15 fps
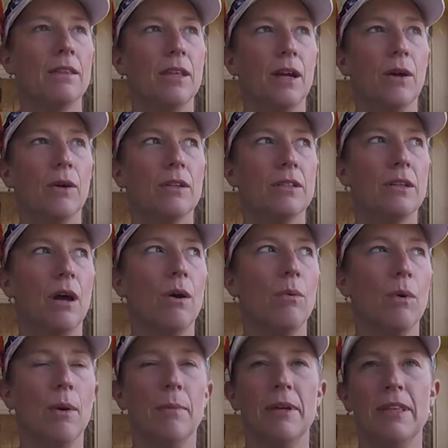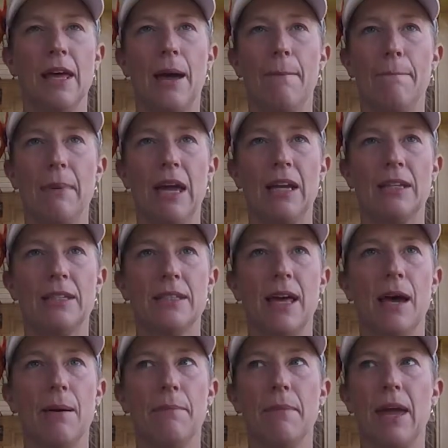there is a woman that makes
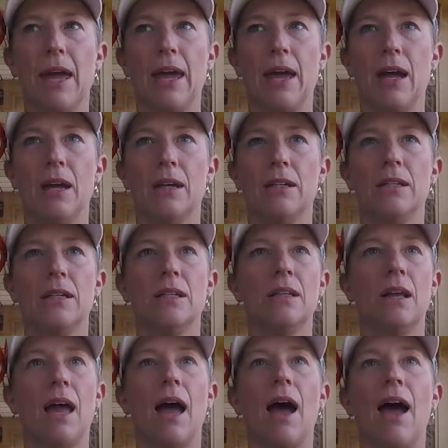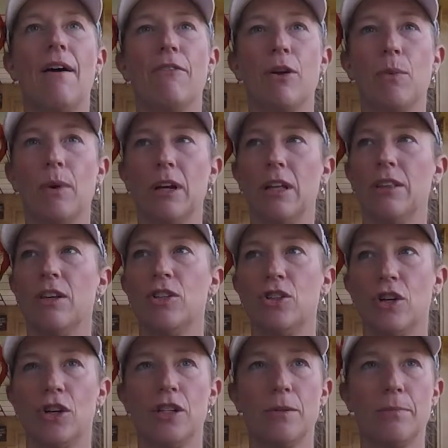them, and everyone in the
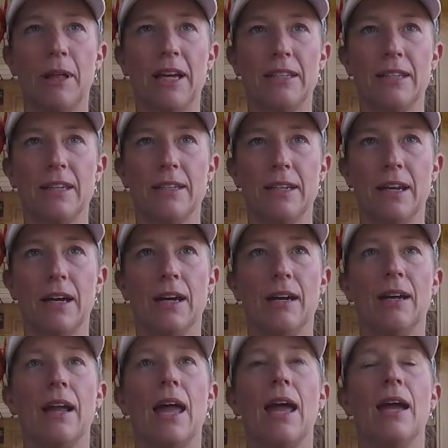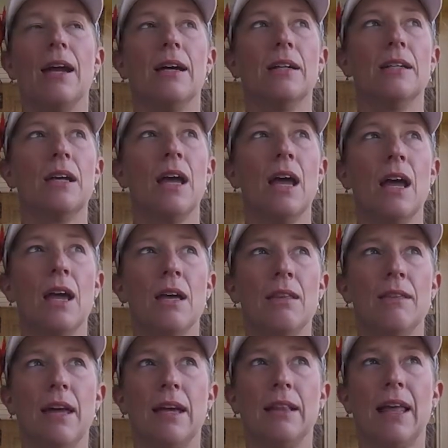church blesses it, and
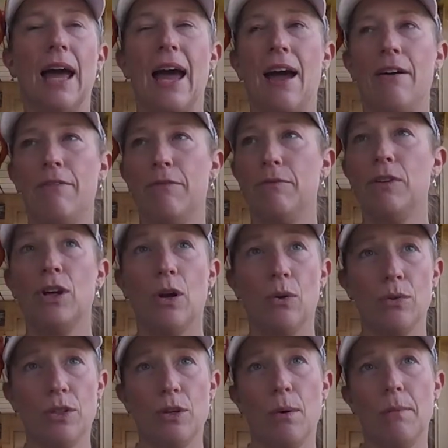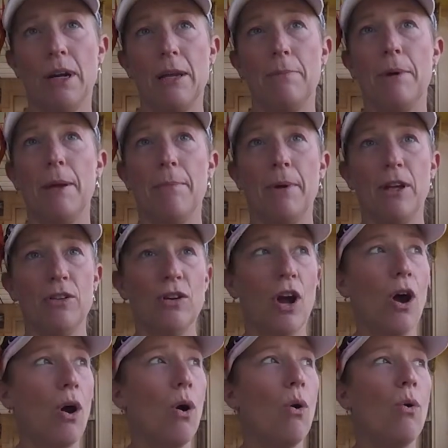they let so many people
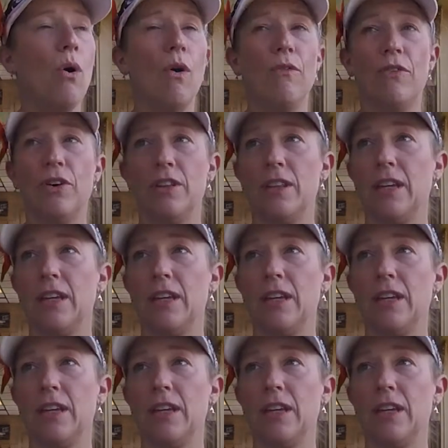know over